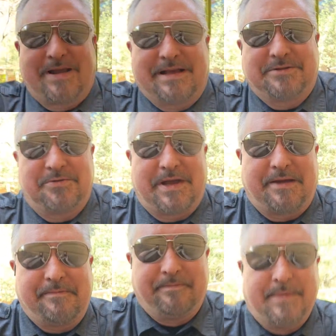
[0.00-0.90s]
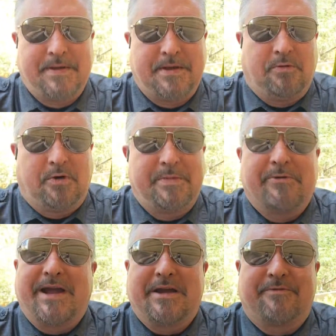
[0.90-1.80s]
That's okay. I'll be
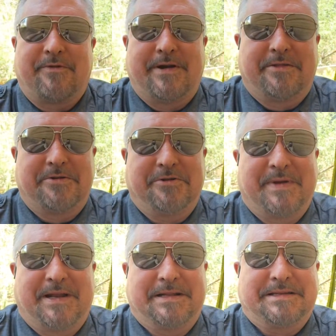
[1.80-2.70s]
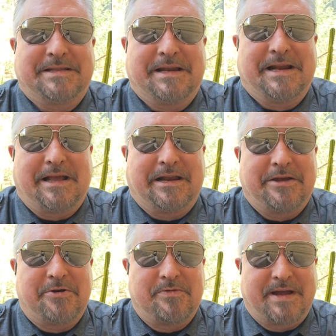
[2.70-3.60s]
right here for another 2 minutes, and then I got to
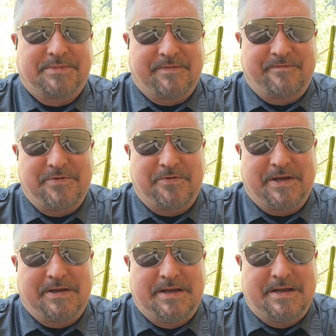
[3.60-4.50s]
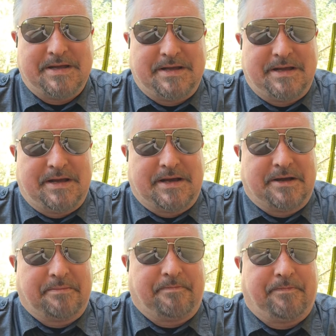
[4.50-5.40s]
go grab some food.
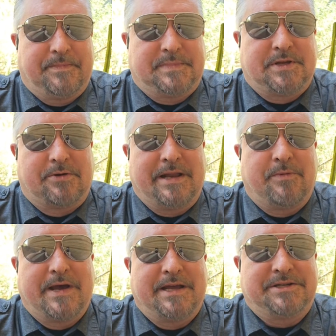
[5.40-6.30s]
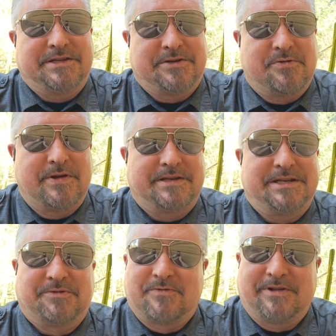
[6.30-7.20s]
So anyway, she's
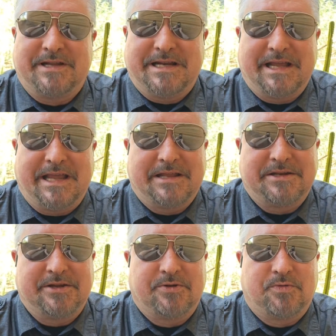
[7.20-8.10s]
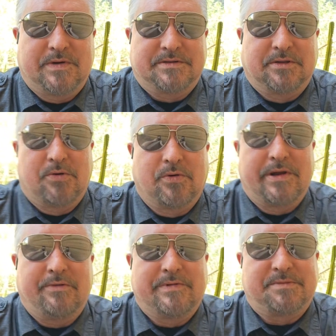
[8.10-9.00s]
really digging into, was
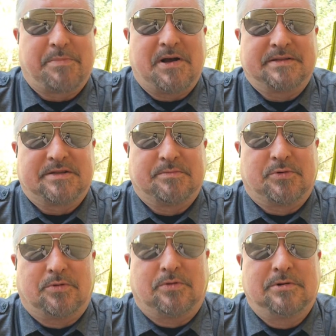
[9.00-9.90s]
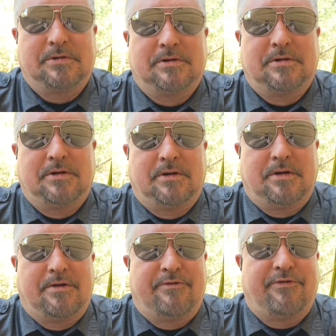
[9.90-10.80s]
Lori responsible
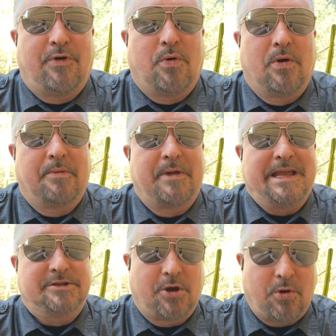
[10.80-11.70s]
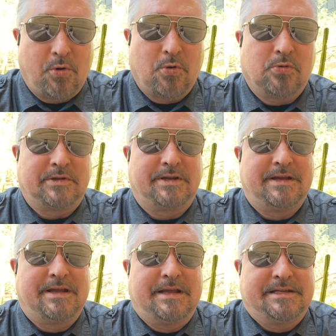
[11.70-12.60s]
for, he told
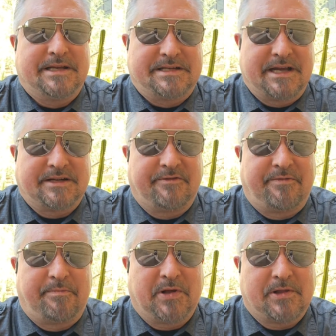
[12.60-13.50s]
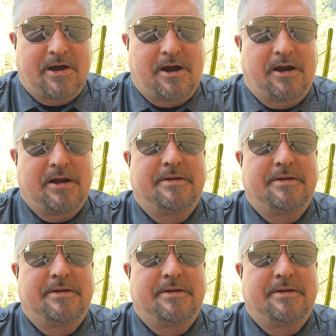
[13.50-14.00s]
Detective Pilar